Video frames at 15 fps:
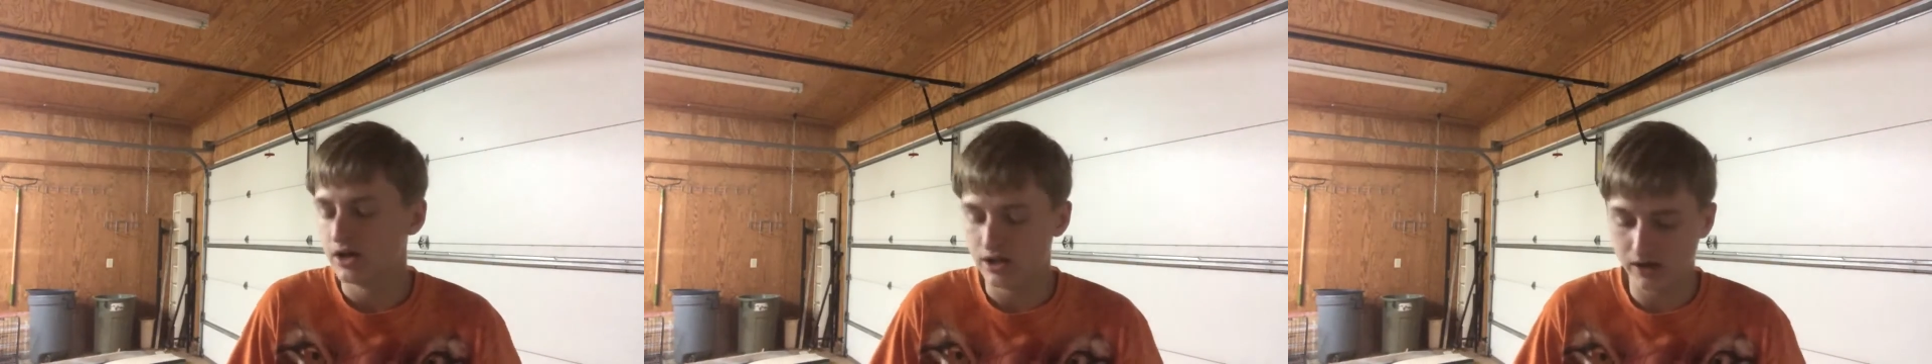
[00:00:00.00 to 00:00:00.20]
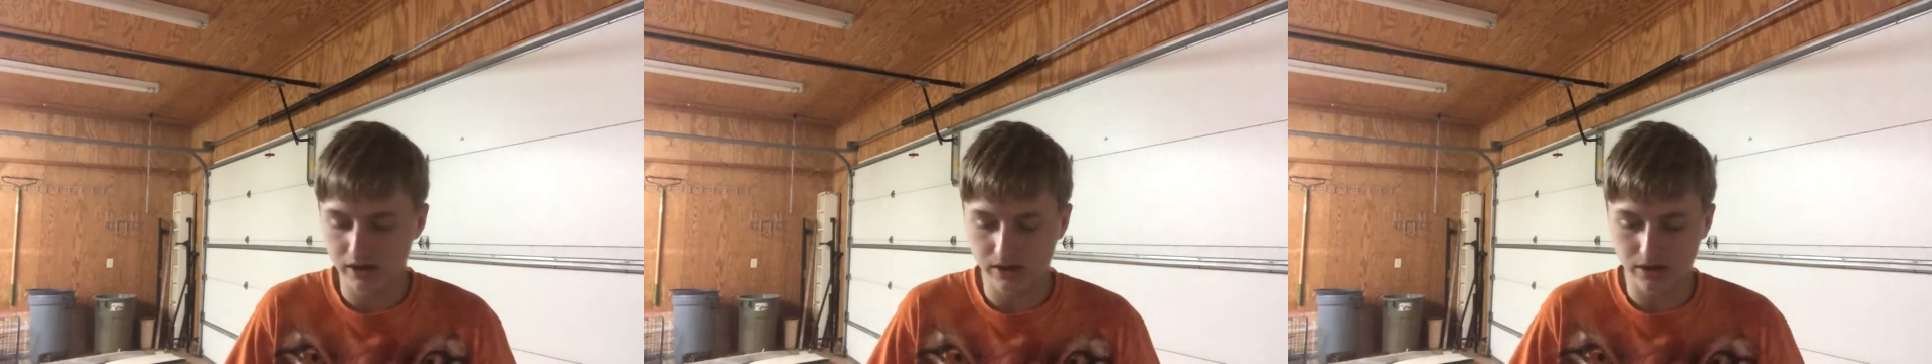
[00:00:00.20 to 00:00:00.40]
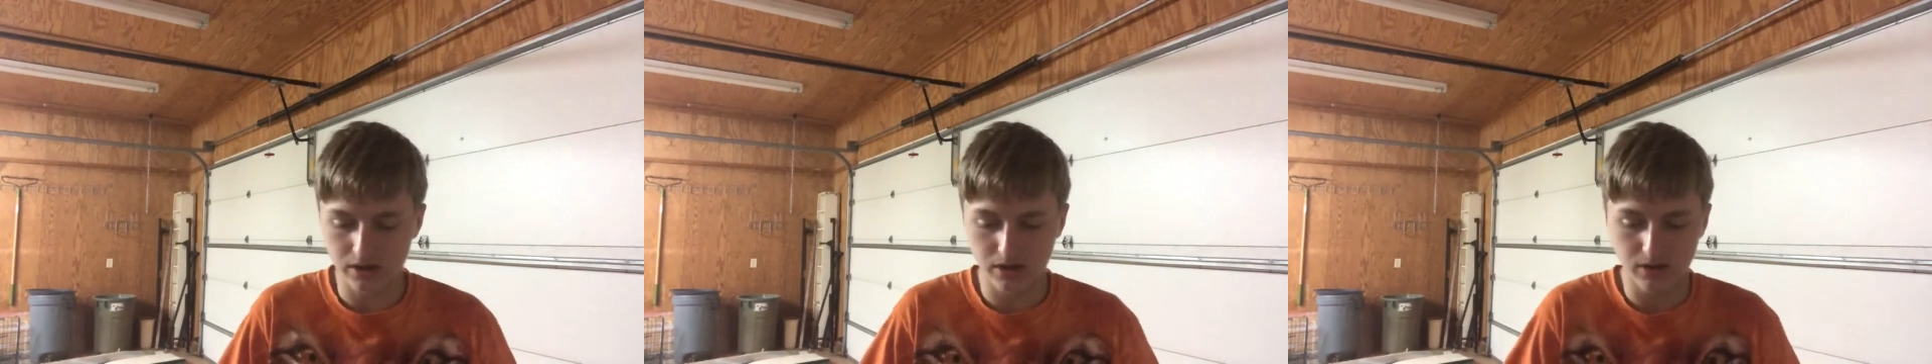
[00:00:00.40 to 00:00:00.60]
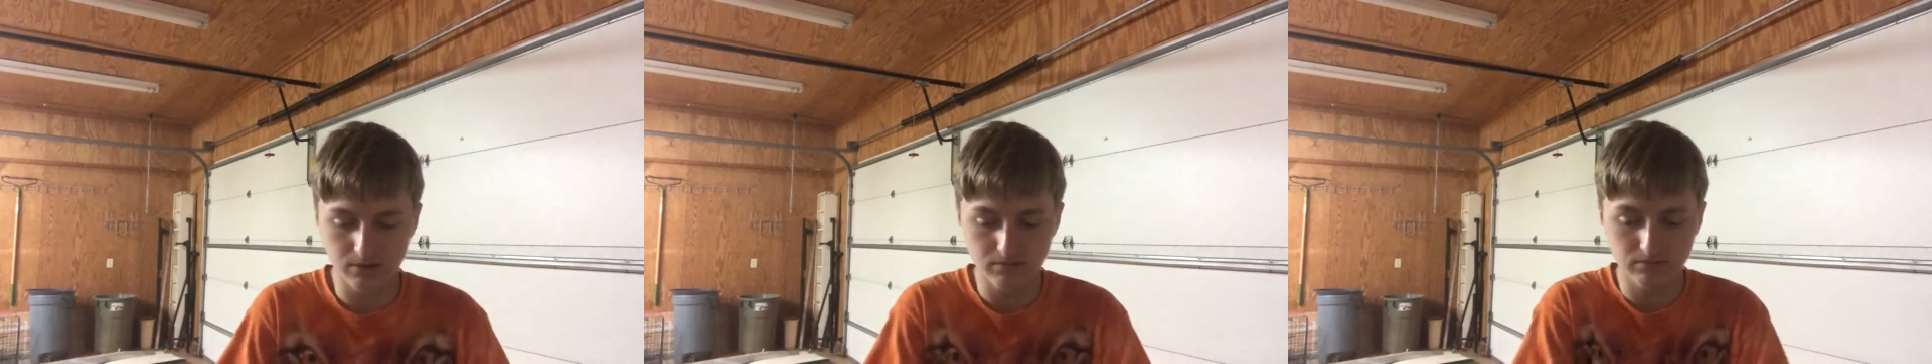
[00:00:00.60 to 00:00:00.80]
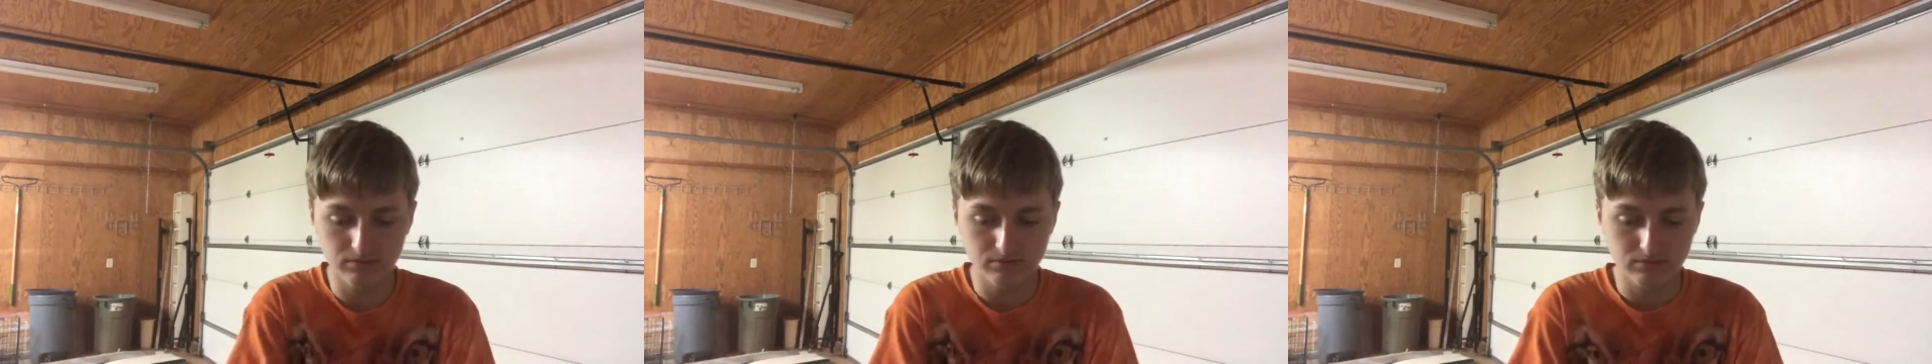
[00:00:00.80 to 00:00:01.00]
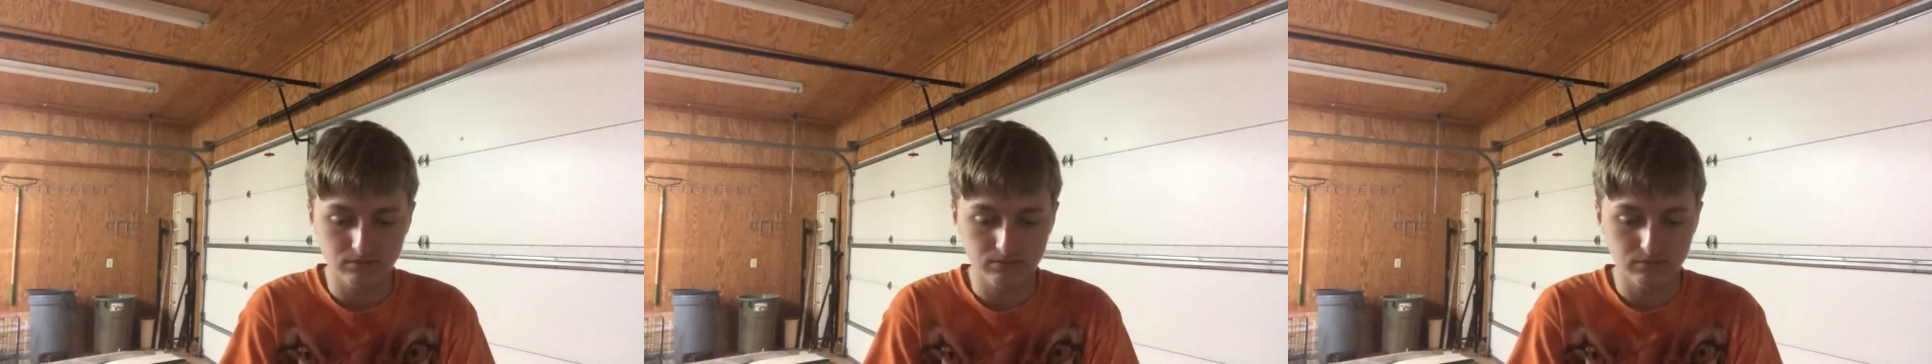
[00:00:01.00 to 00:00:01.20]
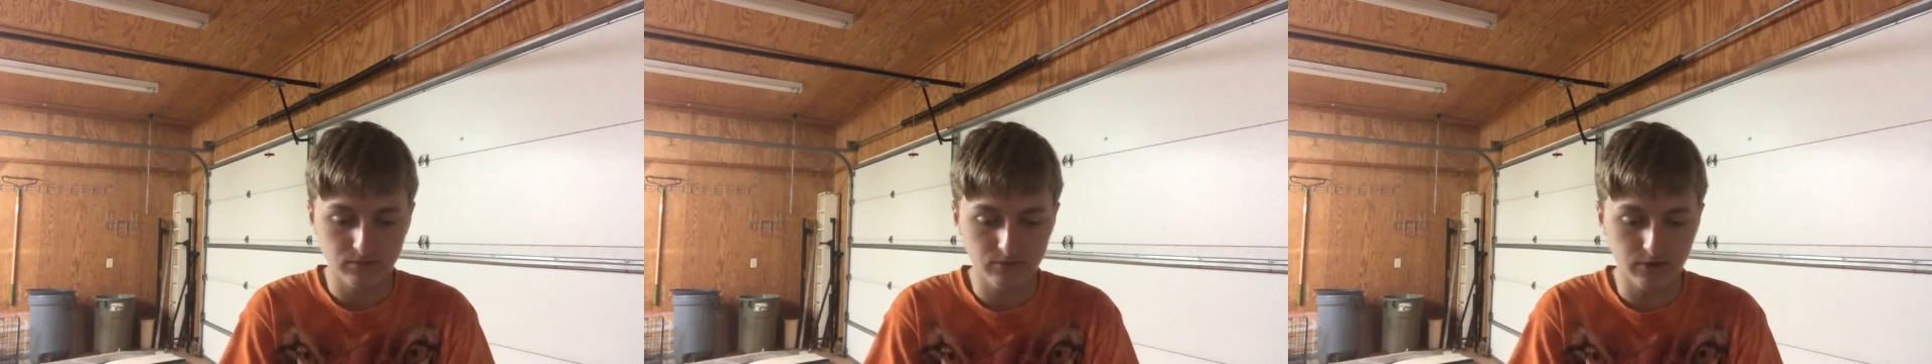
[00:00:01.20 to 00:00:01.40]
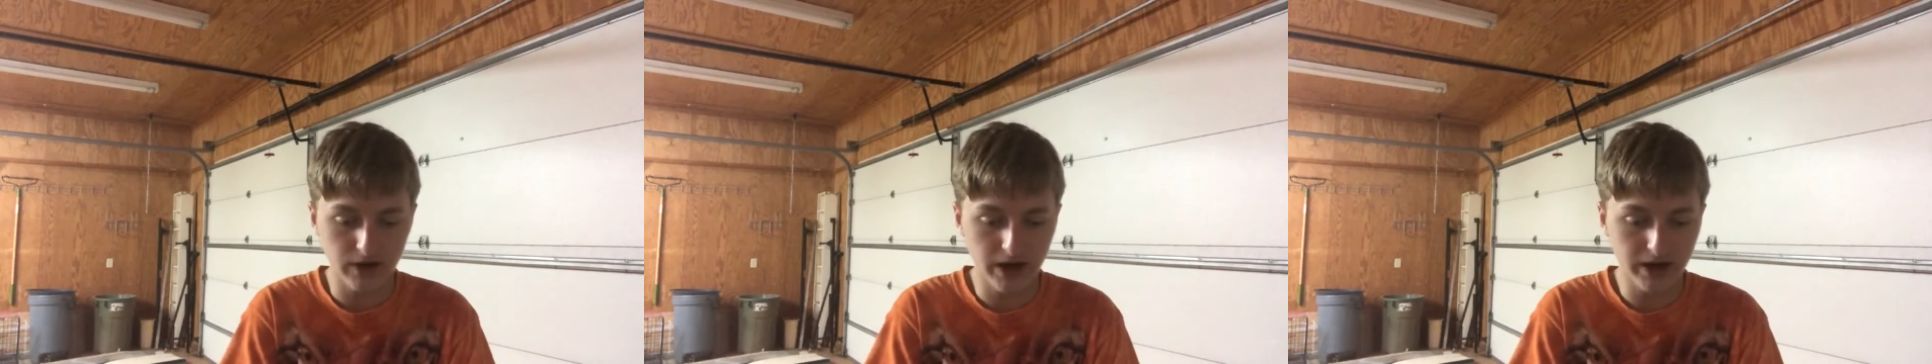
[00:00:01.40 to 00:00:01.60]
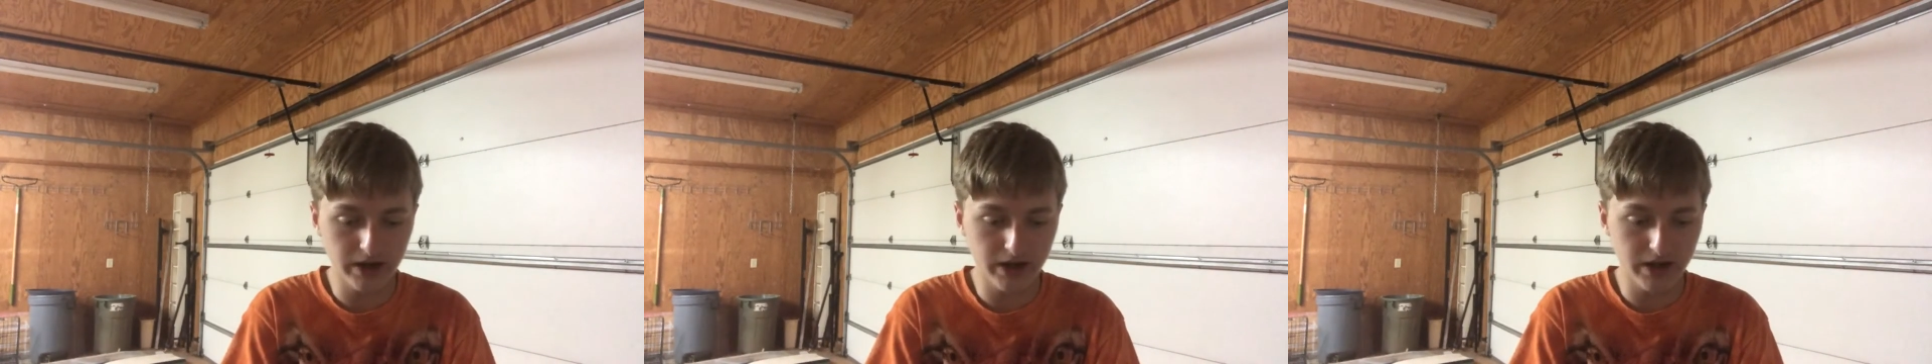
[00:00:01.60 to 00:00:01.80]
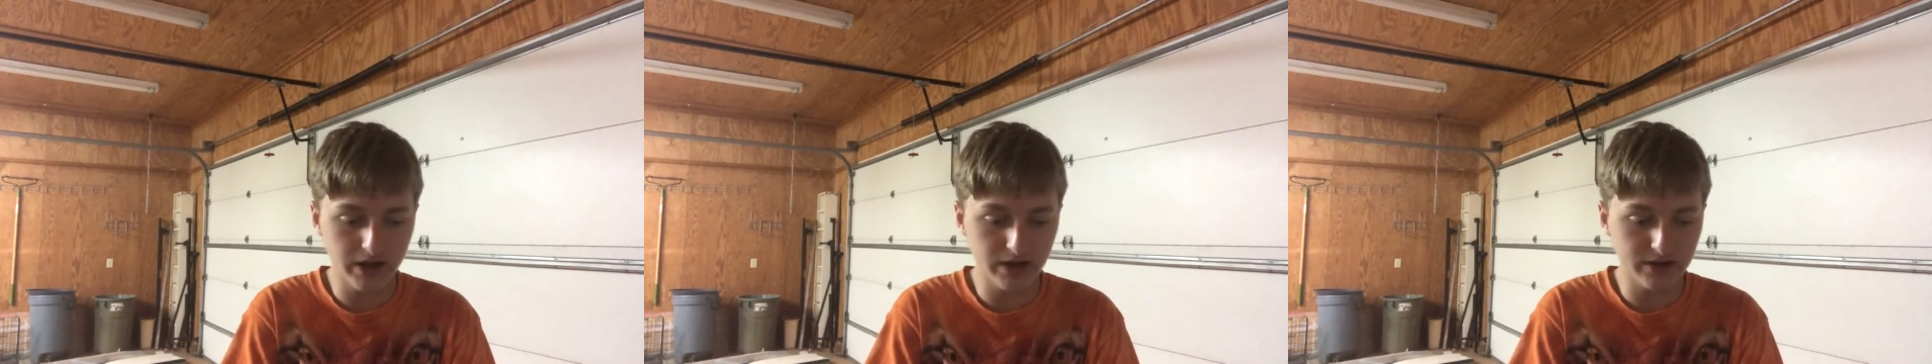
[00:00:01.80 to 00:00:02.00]
And
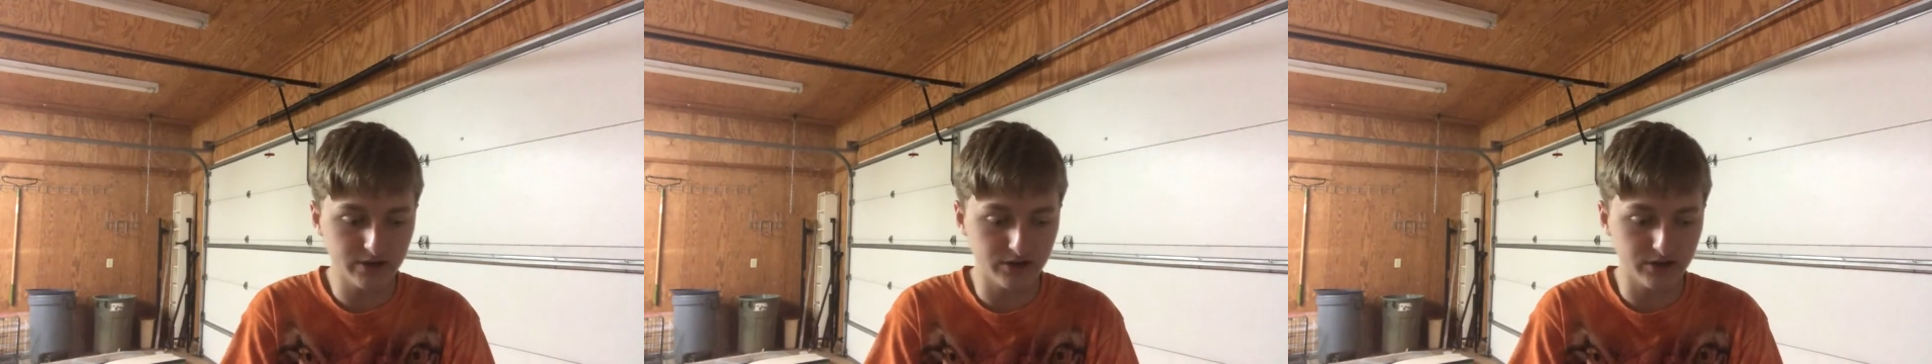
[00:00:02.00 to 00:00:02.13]
Friday,